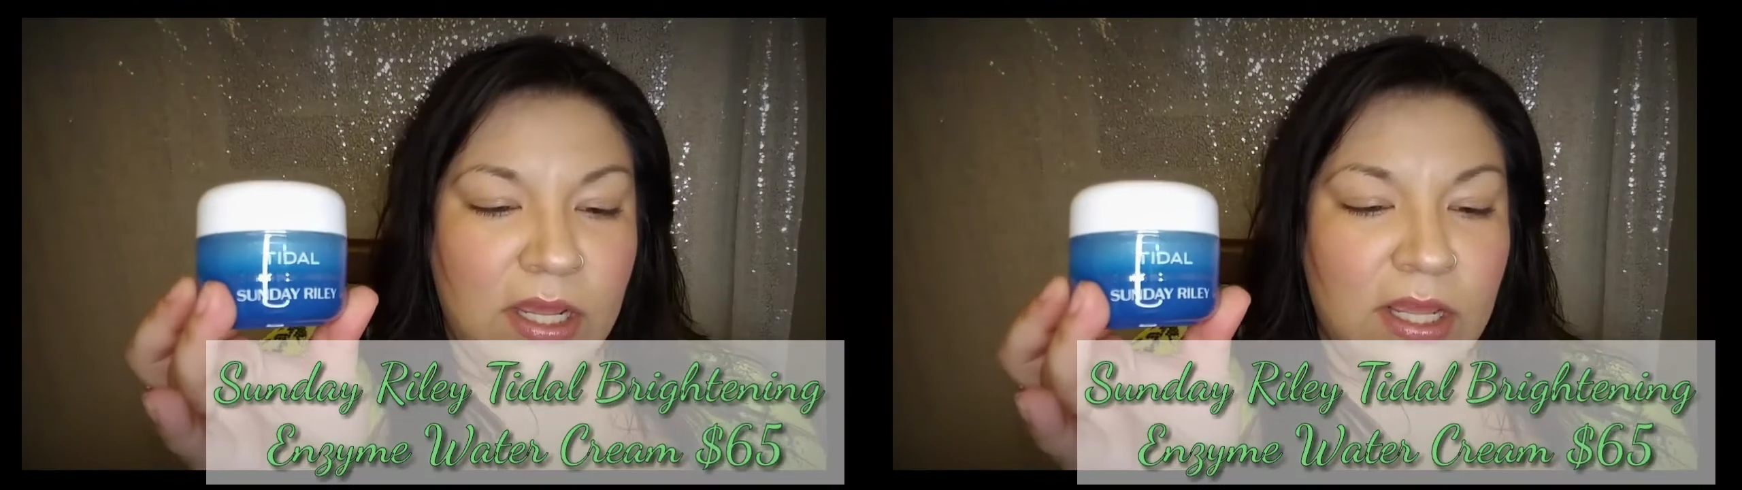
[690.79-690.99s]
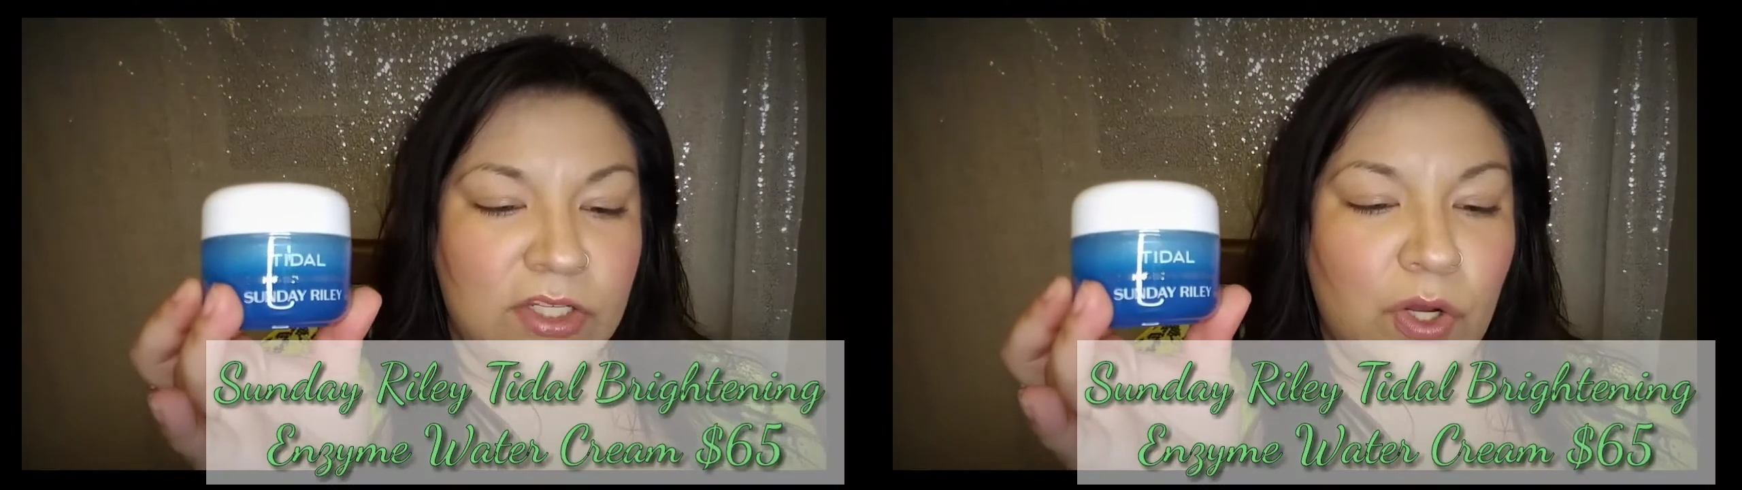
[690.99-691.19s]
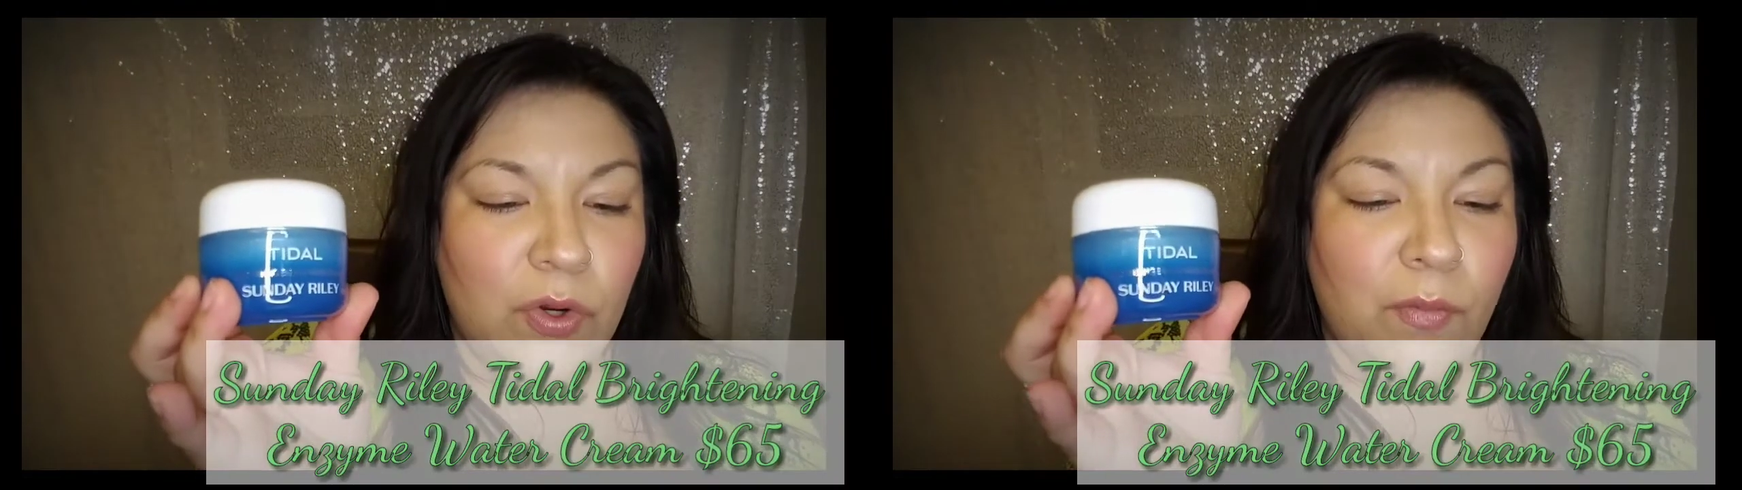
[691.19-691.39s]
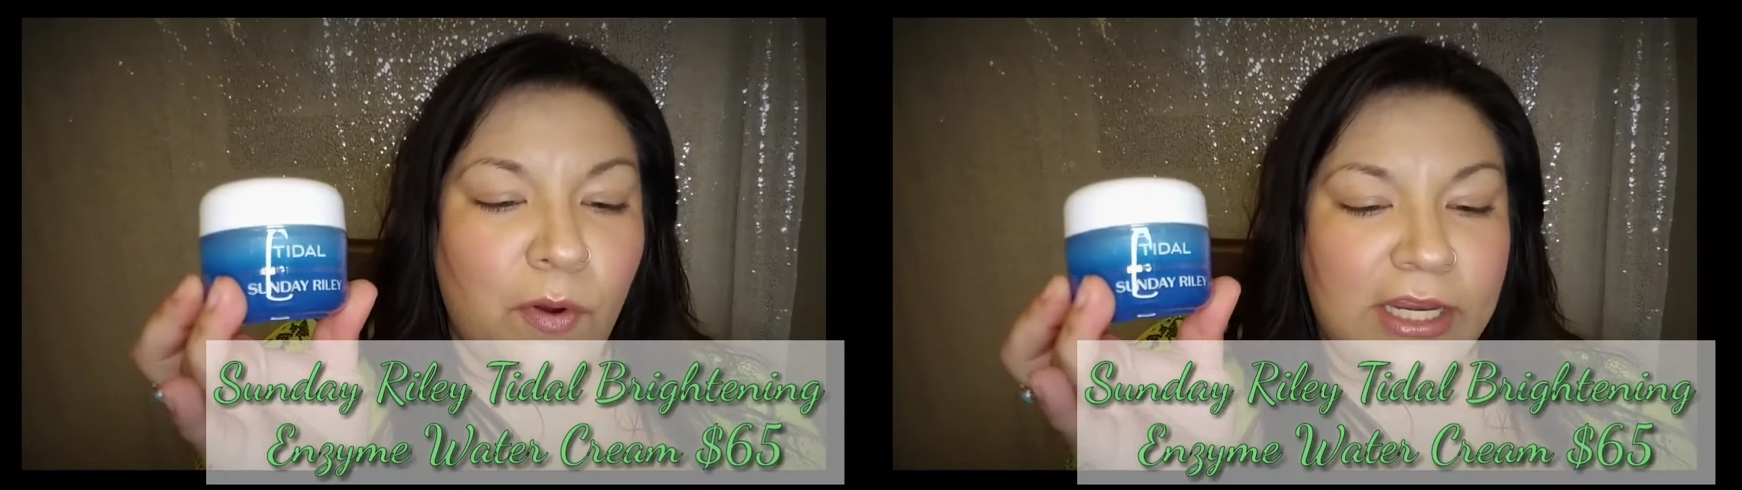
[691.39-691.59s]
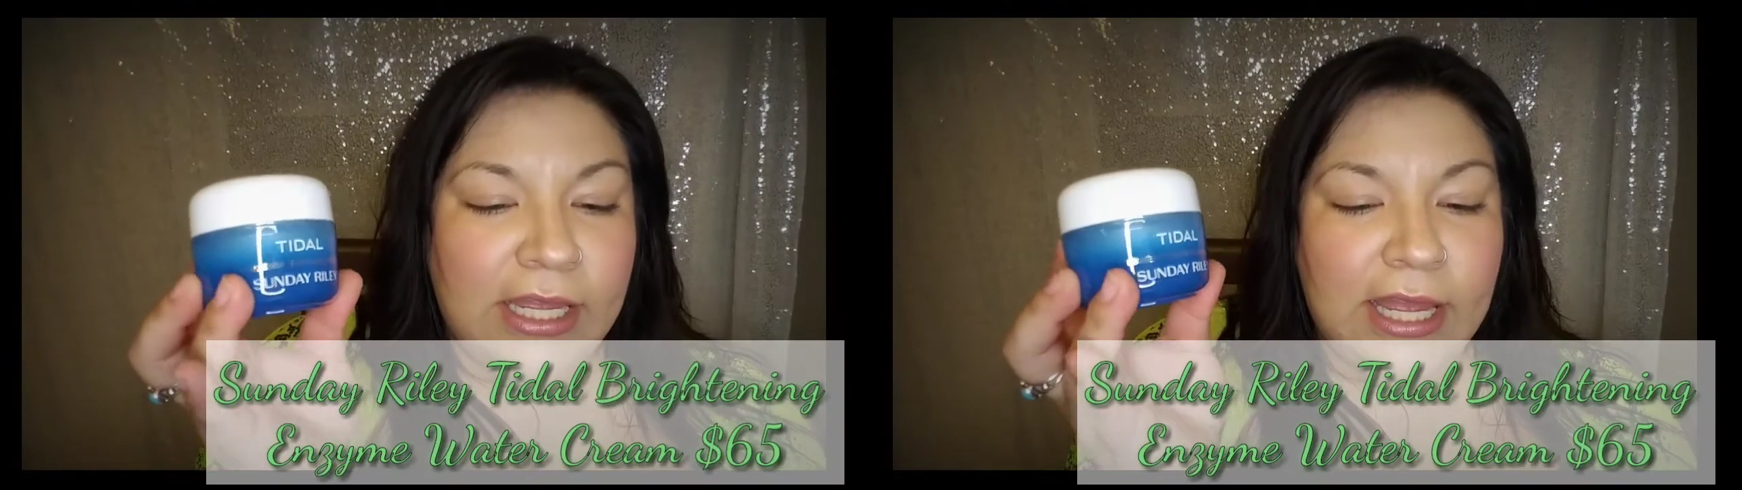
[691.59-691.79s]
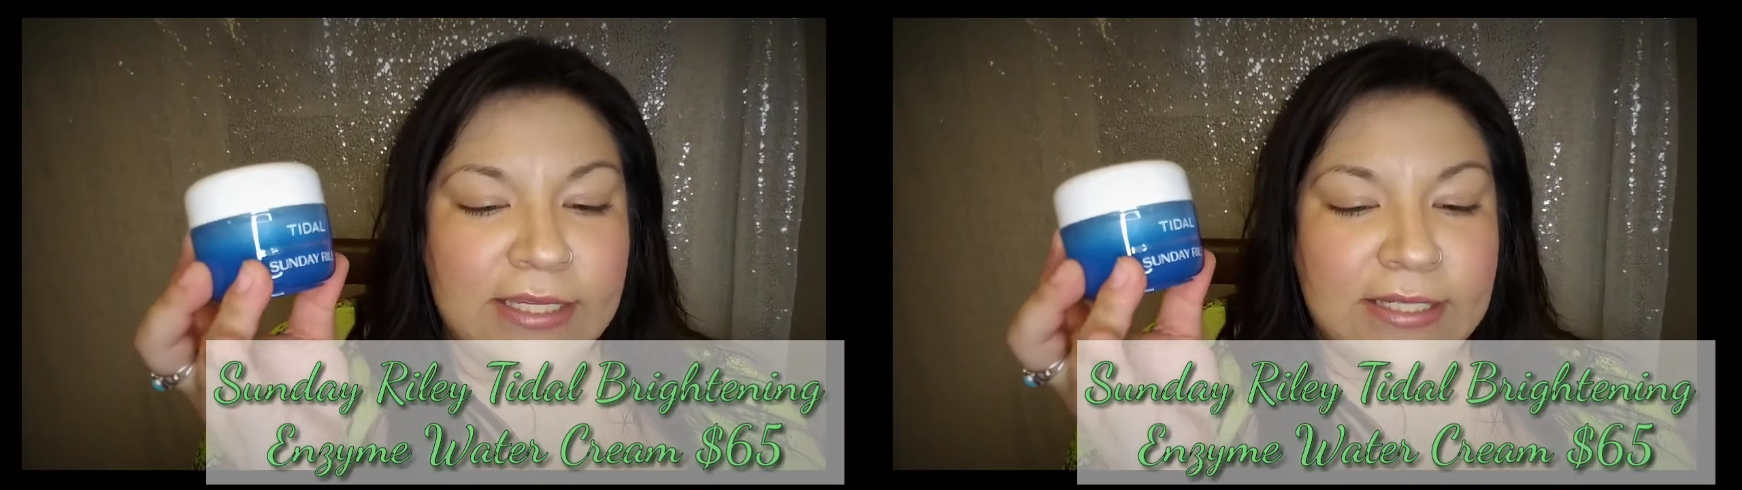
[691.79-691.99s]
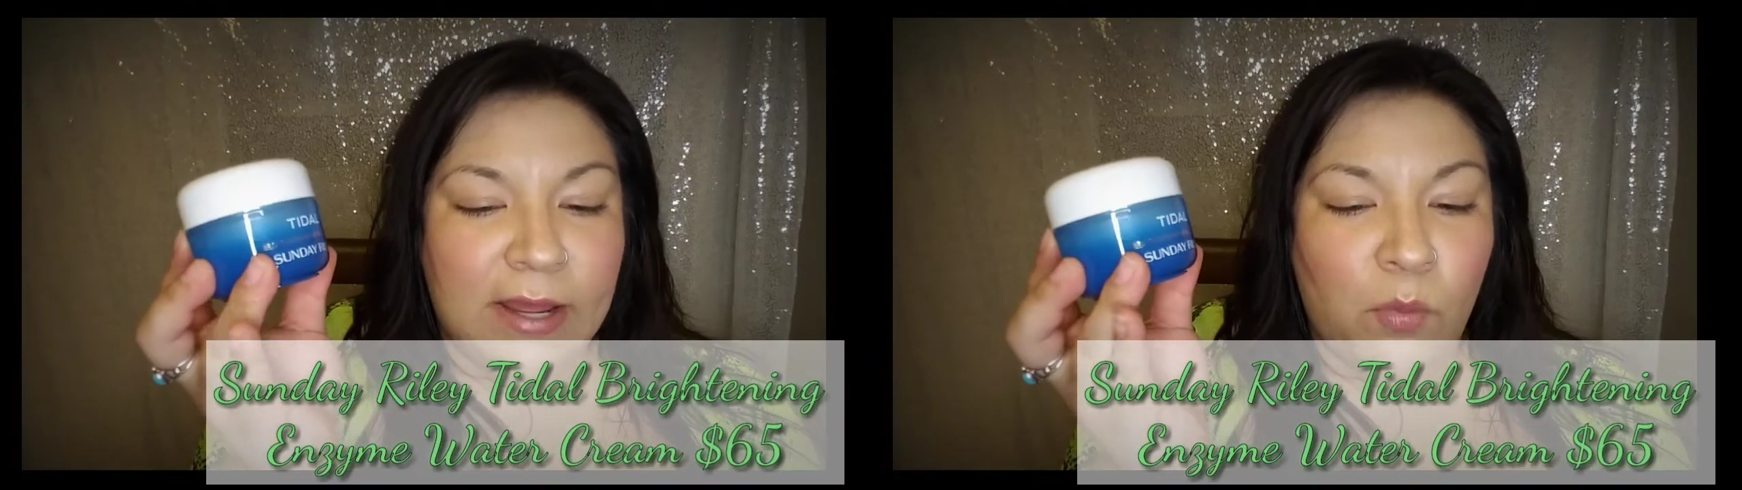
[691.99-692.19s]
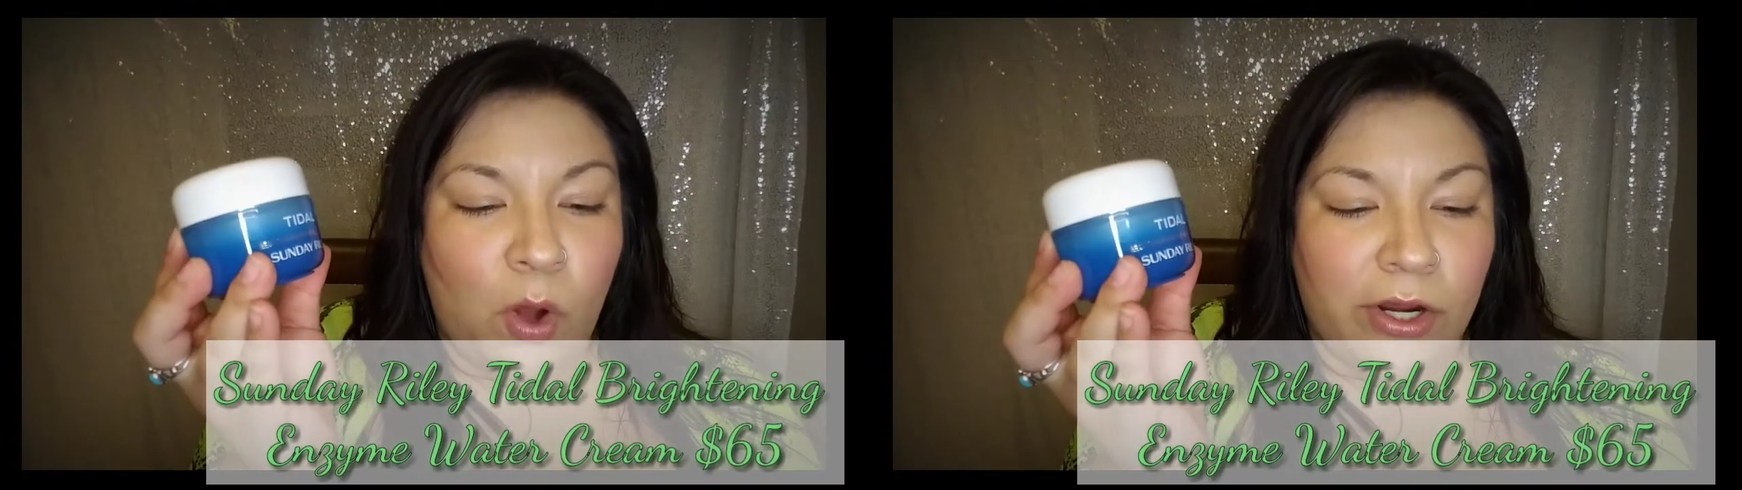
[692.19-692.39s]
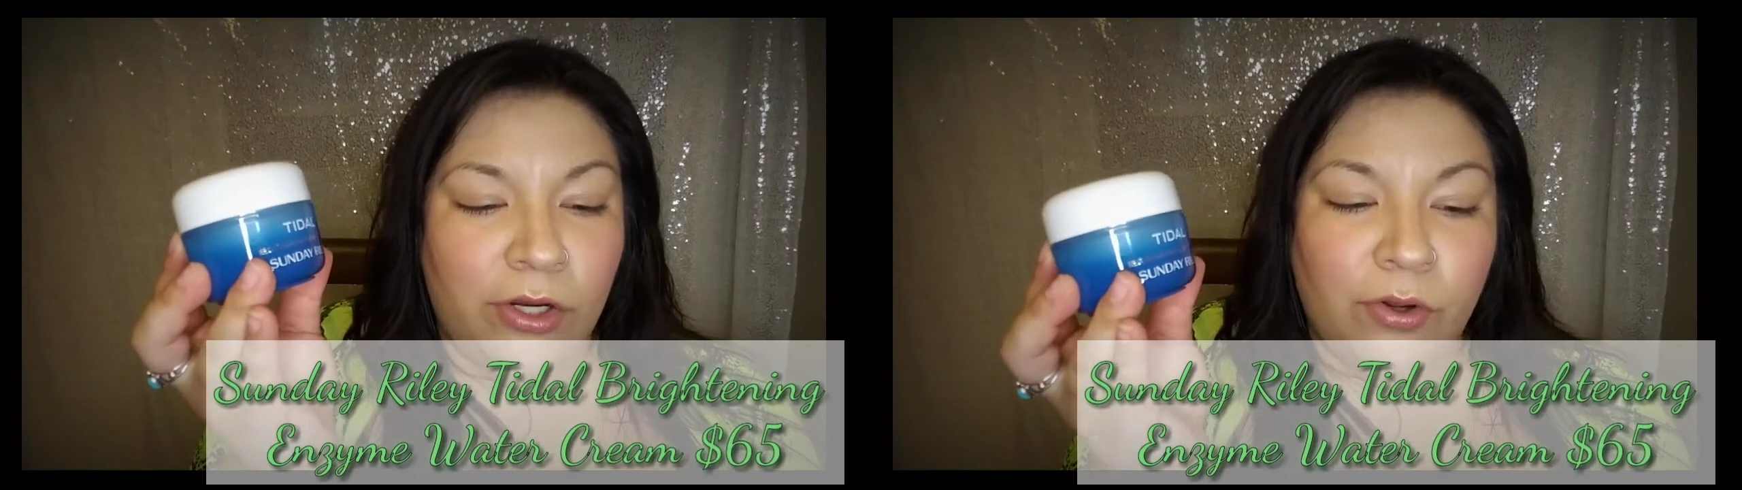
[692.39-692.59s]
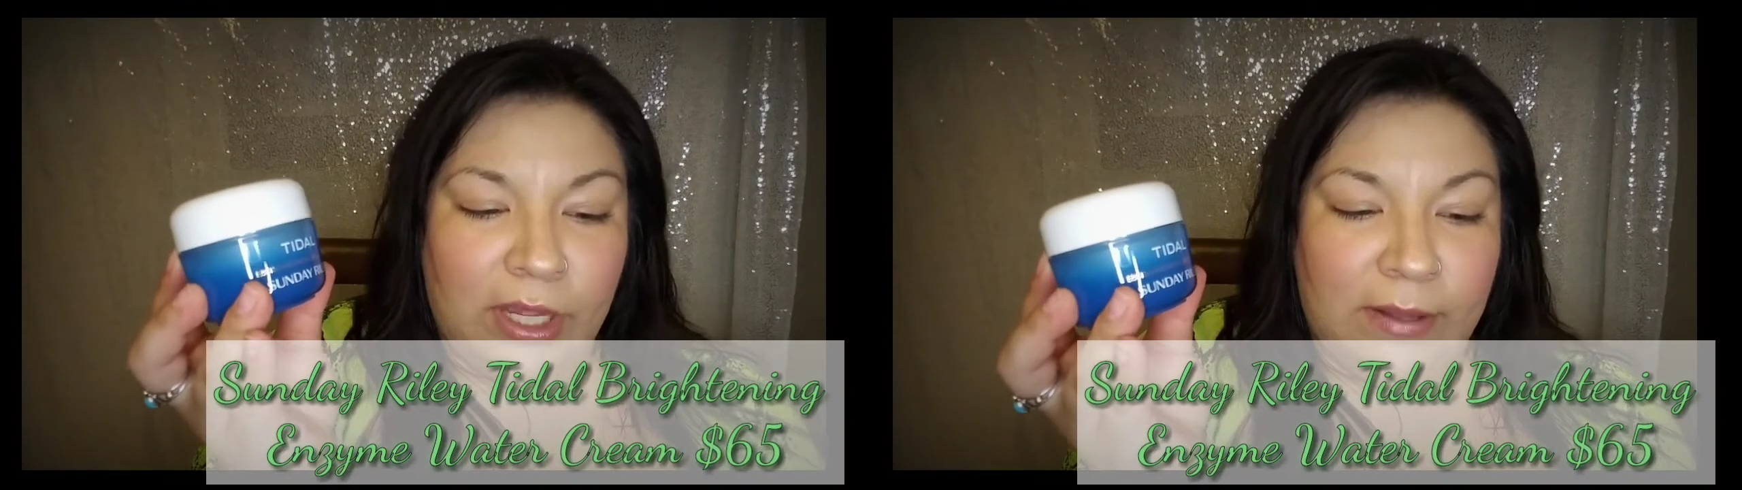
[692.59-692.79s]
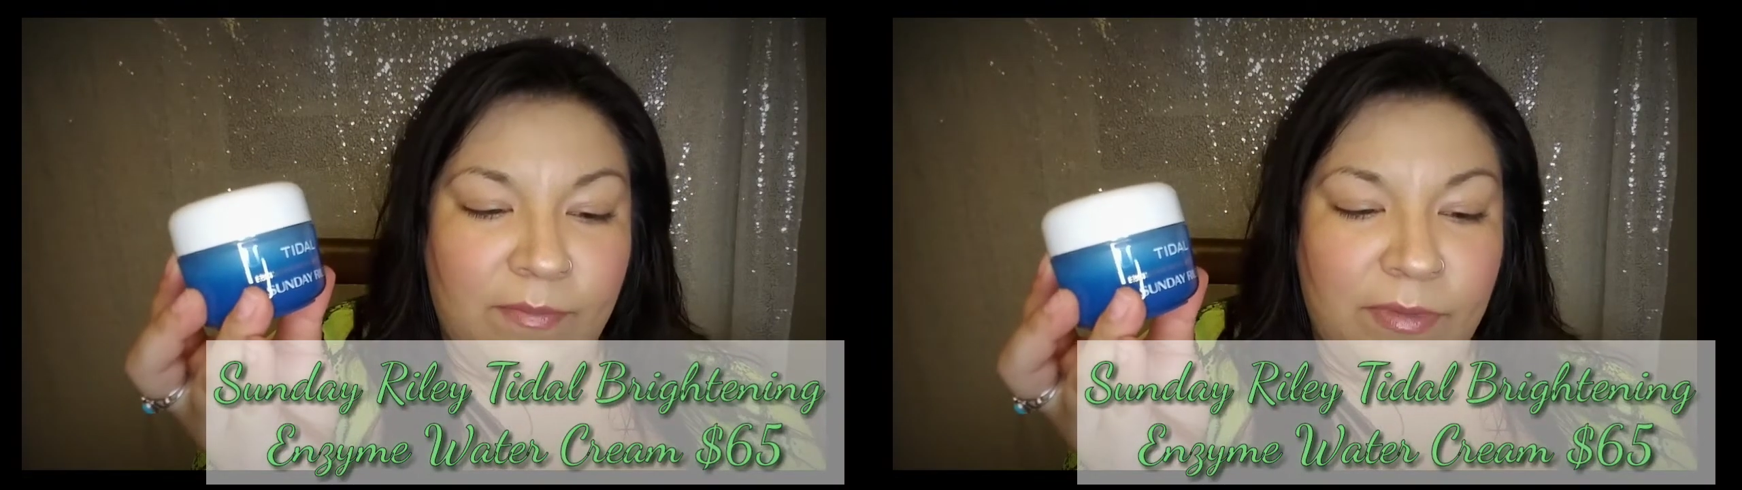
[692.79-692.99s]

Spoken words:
Total Brightening Enzyme Water Cream,